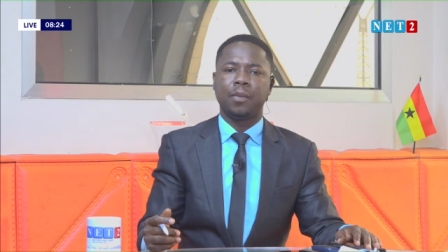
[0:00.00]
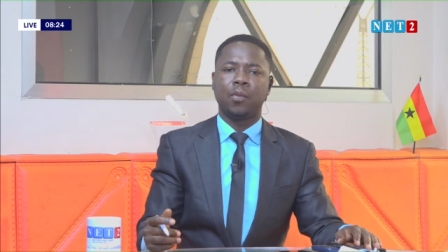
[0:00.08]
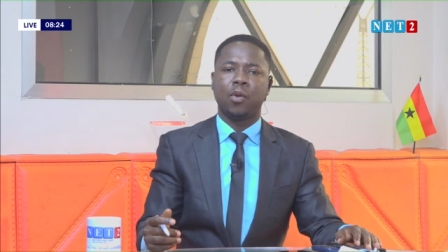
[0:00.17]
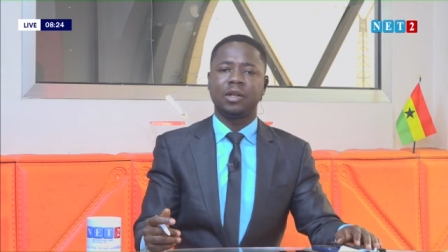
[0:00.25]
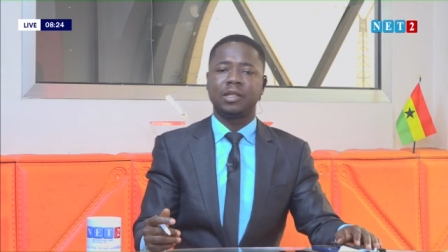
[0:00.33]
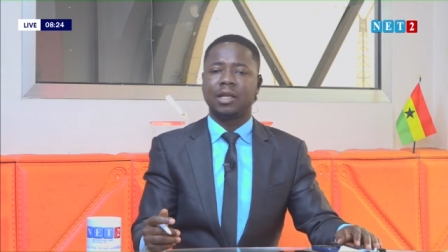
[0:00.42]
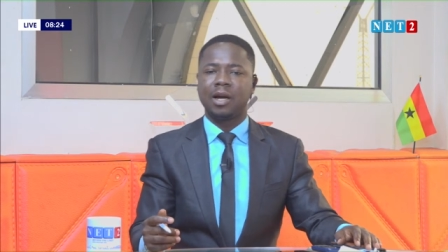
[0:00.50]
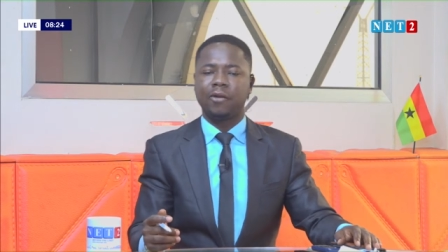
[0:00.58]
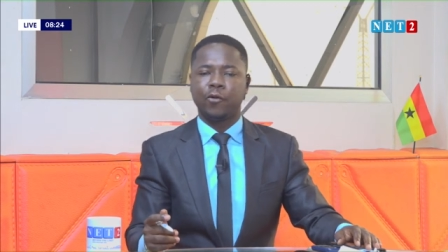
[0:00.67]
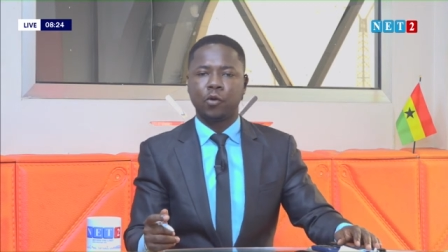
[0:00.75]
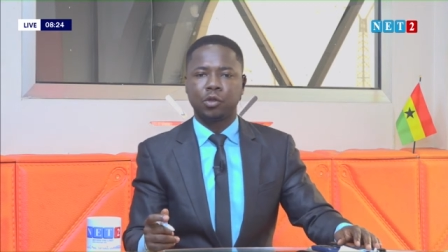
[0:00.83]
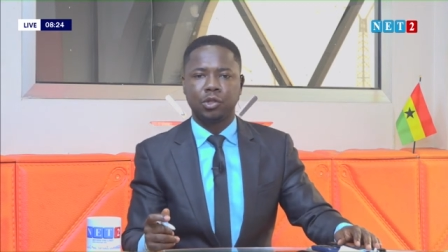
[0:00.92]
political
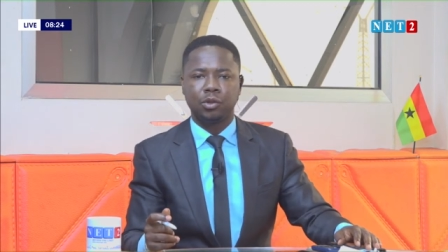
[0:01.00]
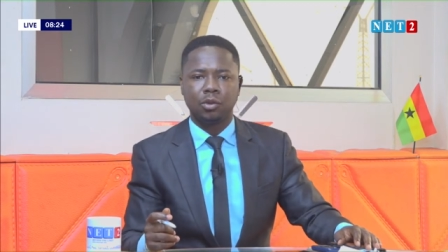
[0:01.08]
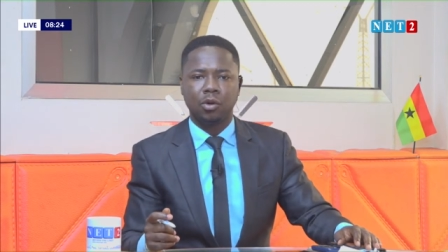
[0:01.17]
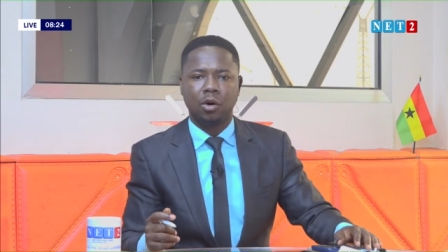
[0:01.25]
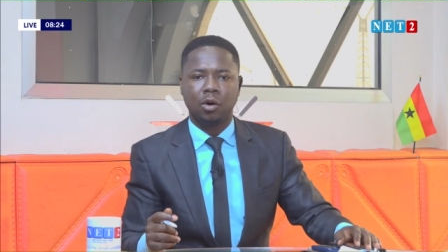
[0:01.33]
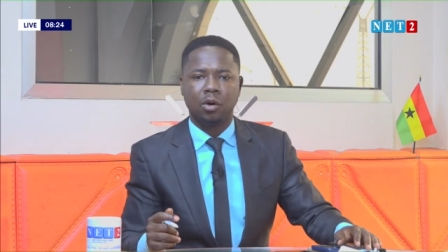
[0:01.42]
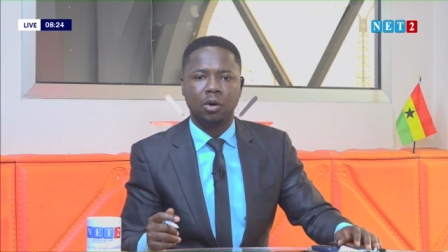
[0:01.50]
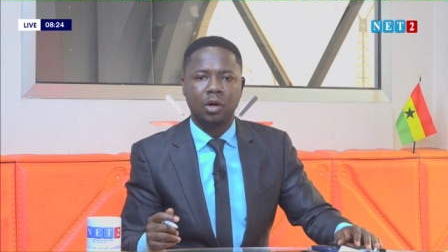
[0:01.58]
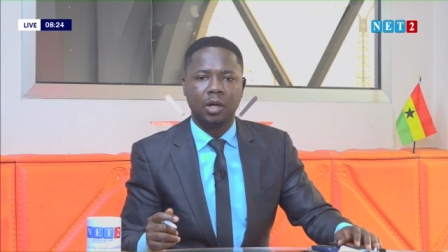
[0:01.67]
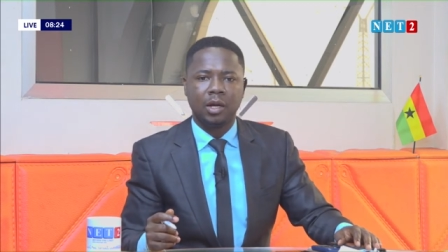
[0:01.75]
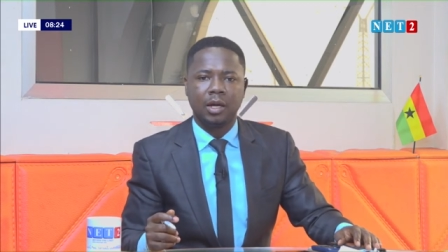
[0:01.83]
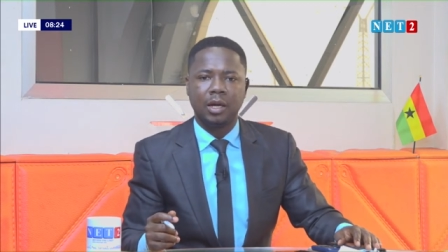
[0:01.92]
fortune or
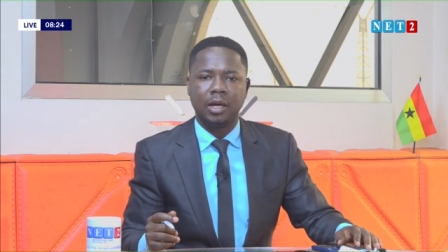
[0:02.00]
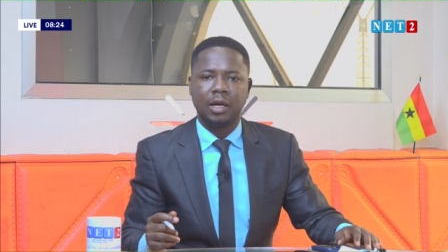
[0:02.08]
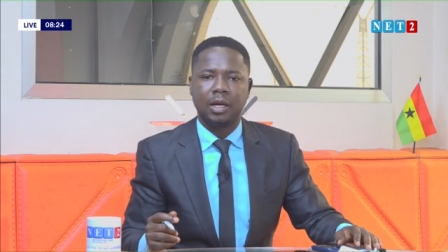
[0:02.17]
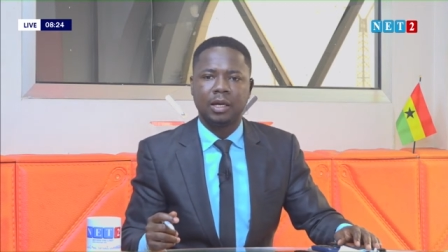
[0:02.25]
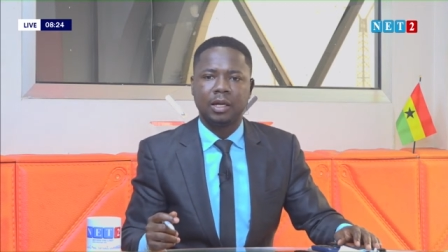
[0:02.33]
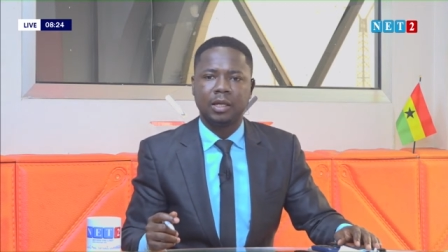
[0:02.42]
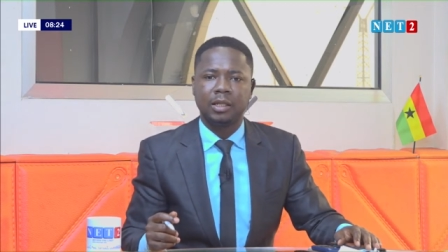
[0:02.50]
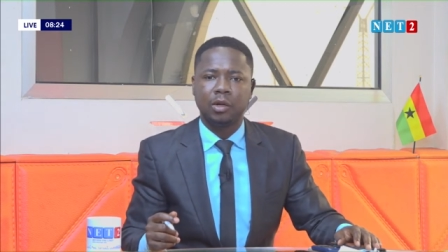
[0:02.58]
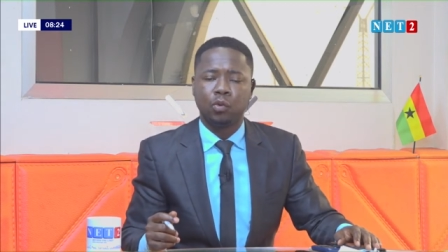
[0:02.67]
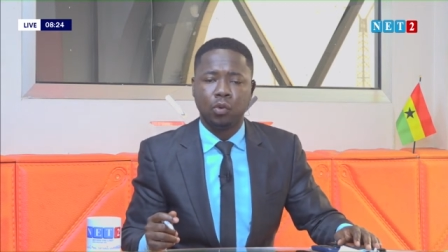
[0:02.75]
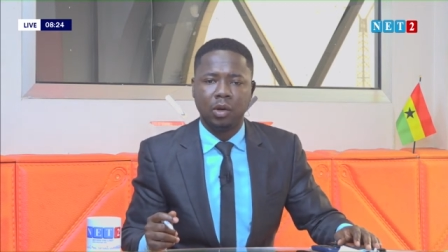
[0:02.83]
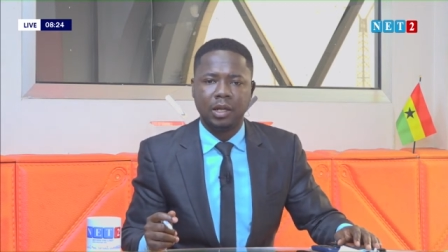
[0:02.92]
the
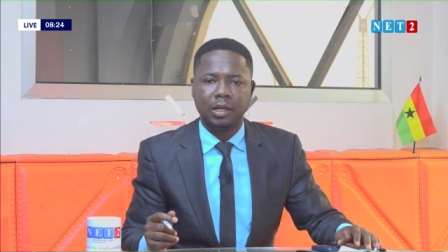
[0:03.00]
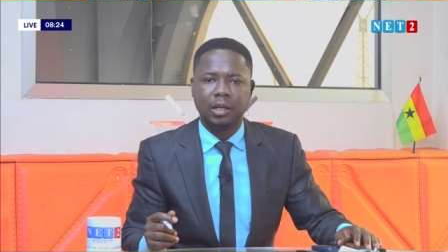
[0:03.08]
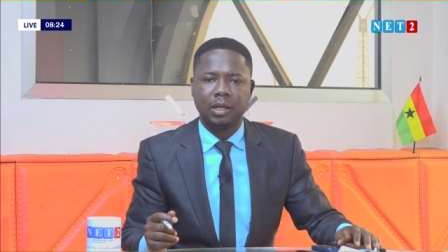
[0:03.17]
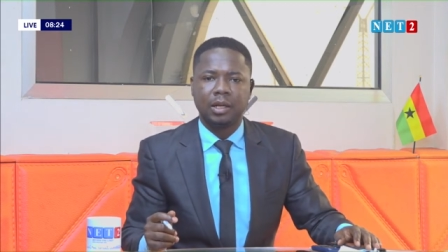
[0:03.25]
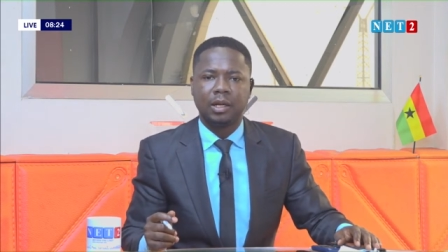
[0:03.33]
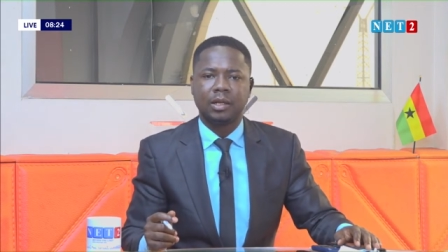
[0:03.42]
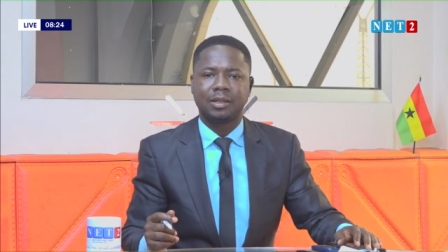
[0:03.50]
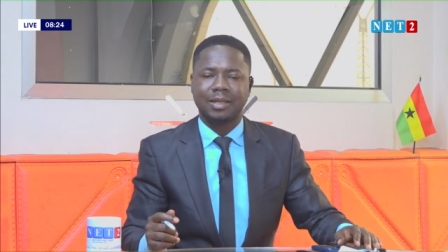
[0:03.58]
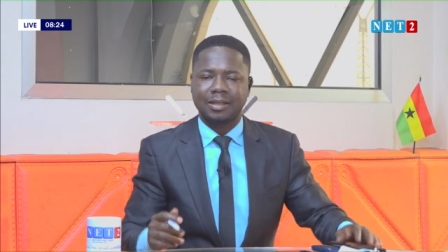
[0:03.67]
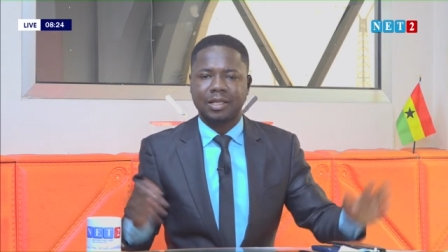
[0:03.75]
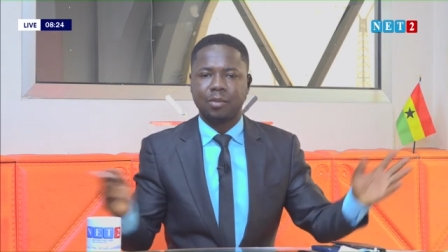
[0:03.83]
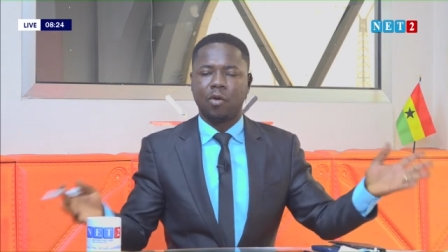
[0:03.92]
ruling
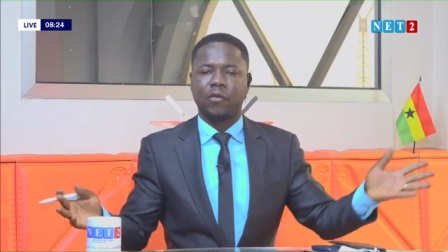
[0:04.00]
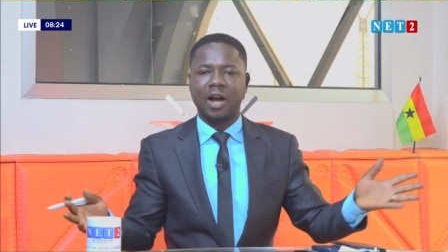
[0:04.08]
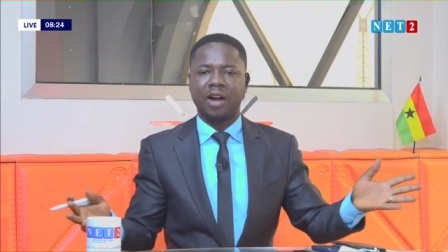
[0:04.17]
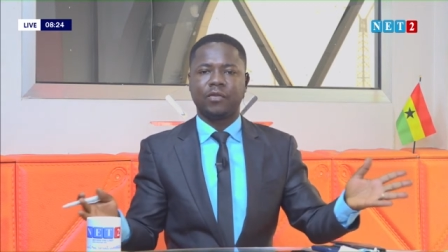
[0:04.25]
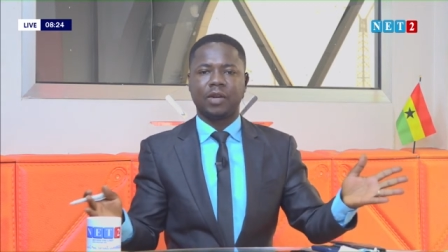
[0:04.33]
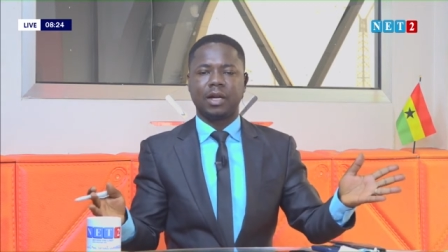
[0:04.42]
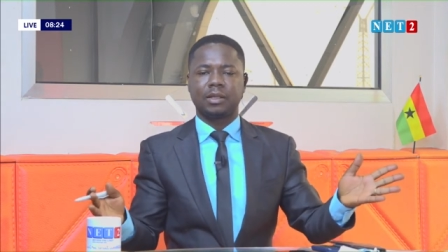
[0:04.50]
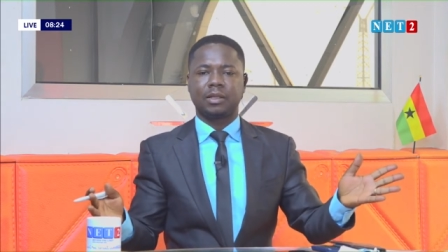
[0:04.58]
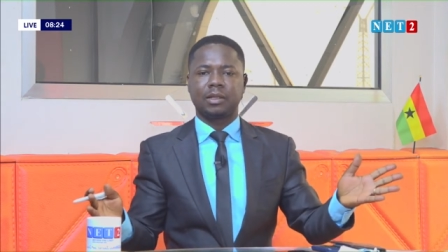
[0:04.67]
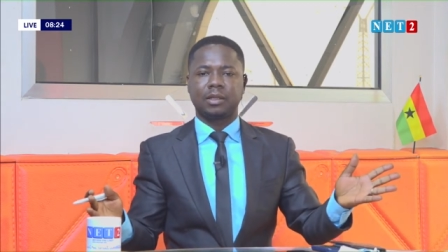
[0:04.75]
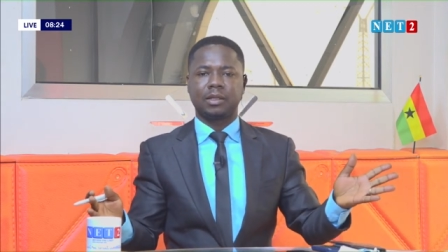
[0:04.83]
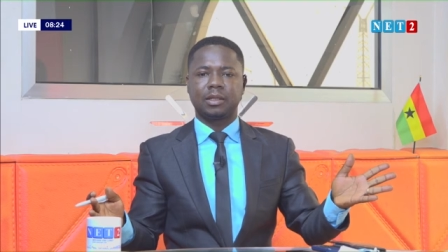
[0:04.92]
system of
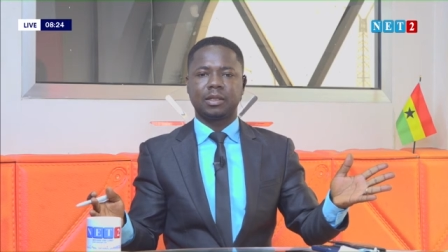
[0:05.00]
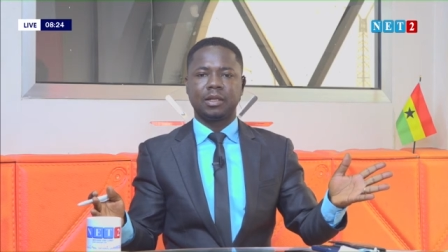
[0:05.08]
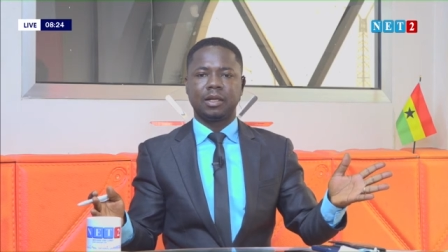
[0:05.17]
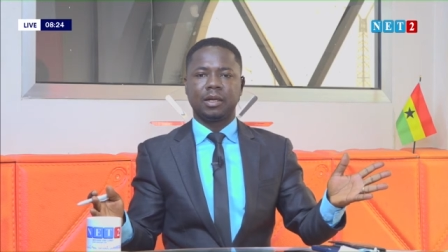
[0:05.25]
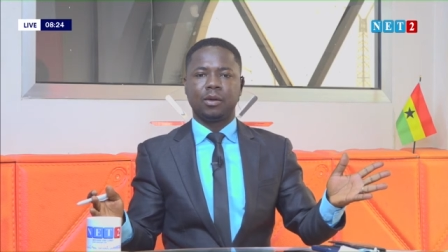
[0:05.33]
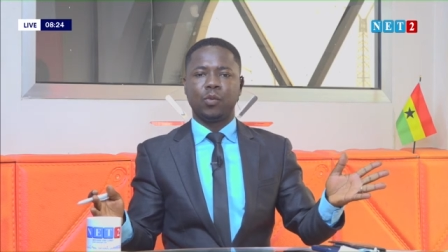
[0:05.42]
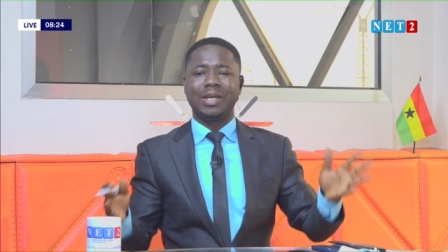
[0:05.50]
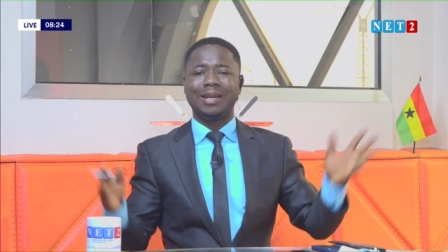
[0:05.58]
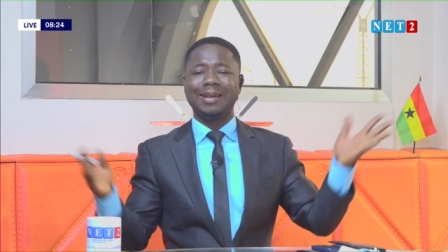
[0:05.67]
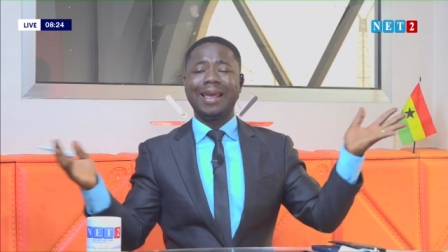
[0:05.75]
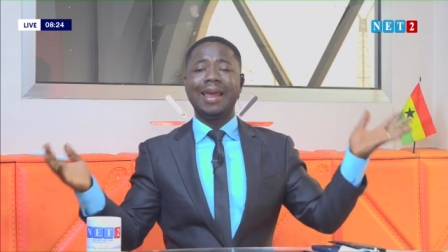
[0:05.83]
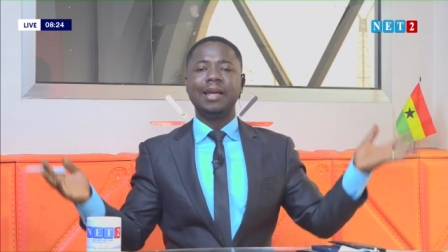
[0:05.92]
governance within
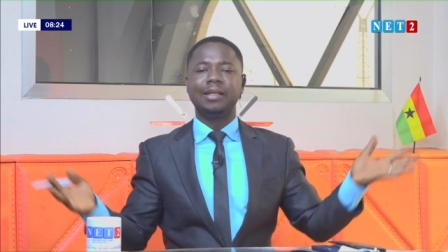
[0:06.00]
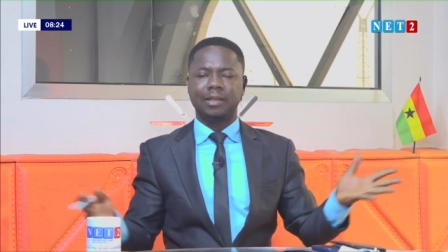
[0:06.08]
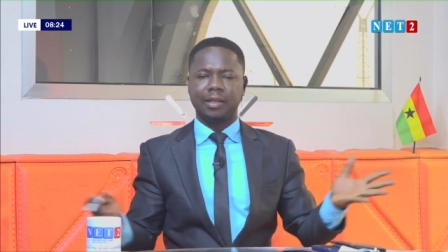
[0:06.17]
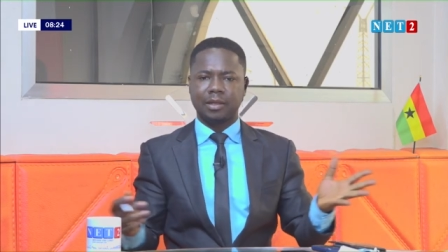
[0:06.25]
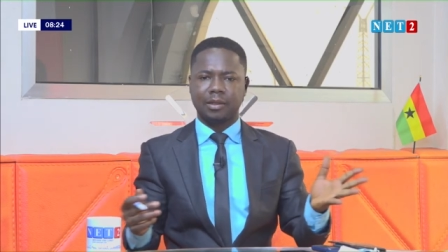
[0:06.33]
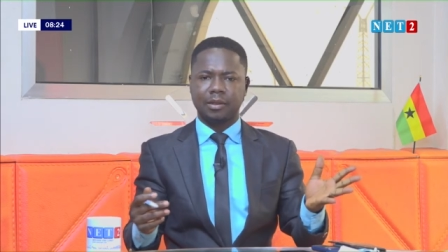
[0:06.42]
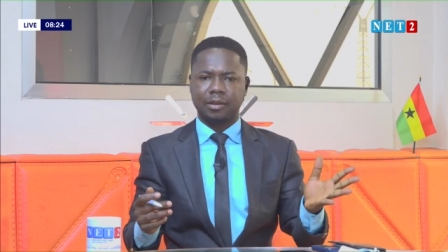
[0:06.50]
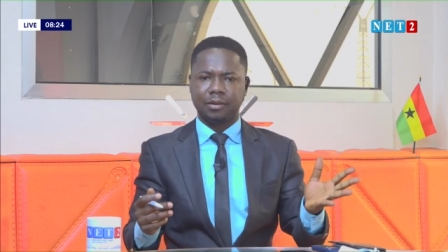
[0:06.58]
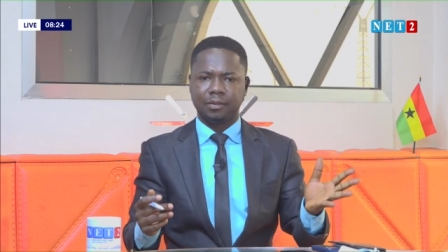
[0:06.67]
8 years.